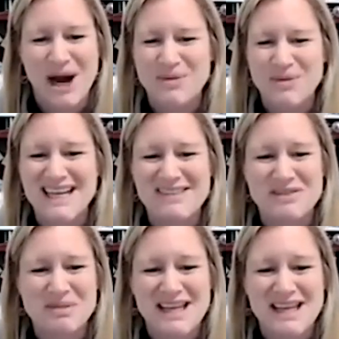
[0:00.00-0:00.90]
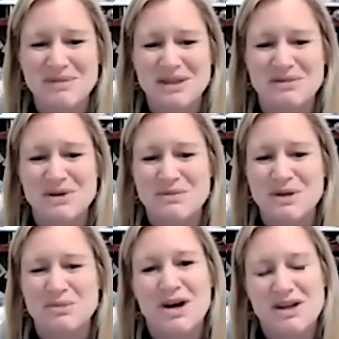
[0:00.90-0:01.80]
We can even play them in the room
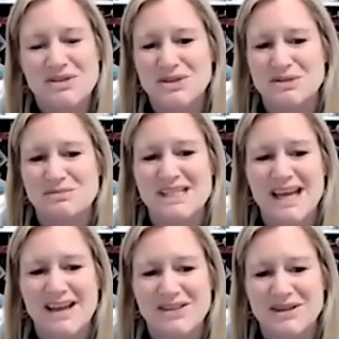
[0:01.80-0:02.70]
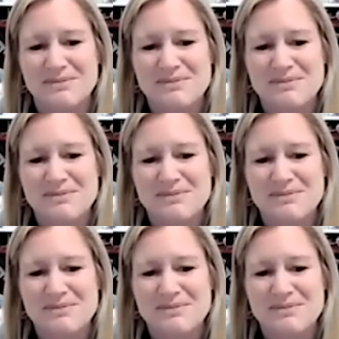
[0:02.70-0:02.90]
and walk through them together.